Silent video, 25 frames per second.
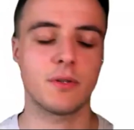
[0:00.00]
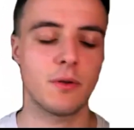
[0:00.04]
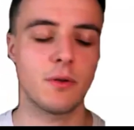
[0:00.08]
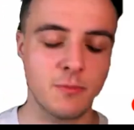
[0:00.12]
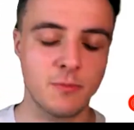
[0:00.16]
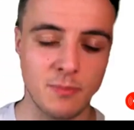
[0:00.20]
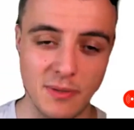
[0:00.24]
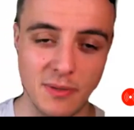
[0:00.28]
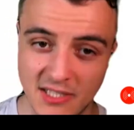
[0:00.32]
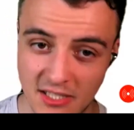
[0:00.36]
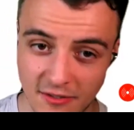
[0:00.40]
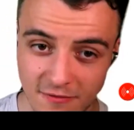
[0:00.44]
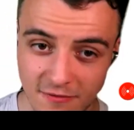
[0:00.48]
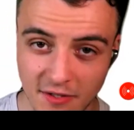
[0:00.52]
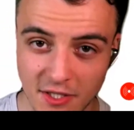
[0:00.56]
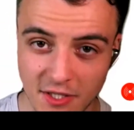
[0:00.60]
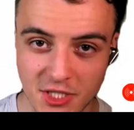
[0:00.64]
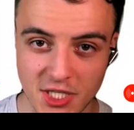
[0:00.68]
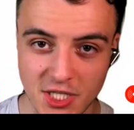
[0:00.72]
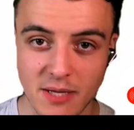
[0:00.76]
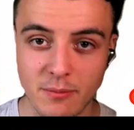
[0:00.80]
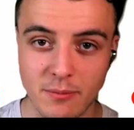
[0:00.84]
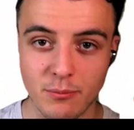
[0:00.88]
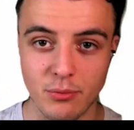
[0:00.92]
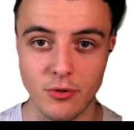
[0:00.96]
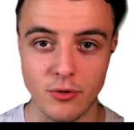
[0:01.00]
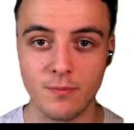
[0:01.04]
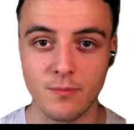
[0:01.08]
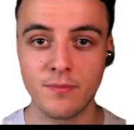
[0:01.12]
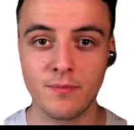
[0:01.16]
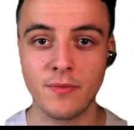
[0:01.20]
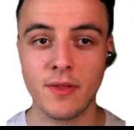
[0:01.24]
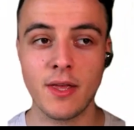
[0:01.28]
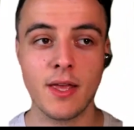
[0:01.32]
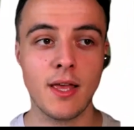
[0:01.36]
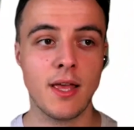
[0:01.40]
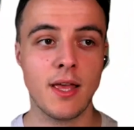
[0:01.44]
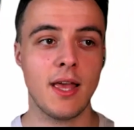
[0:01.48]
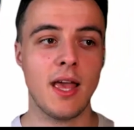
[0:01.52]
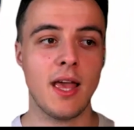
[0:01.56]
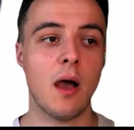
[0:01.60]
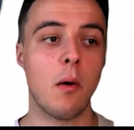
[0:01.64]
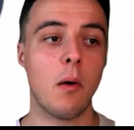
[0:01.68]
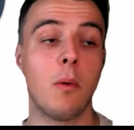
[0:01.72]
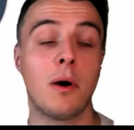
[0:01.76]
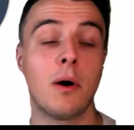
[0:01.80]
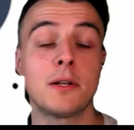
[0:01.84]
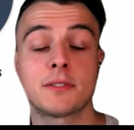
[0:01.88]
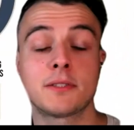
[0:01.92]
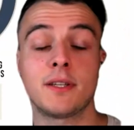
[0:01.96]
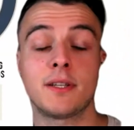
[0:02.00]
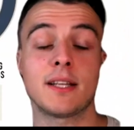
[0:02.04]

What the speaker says: specific shampoo. What's the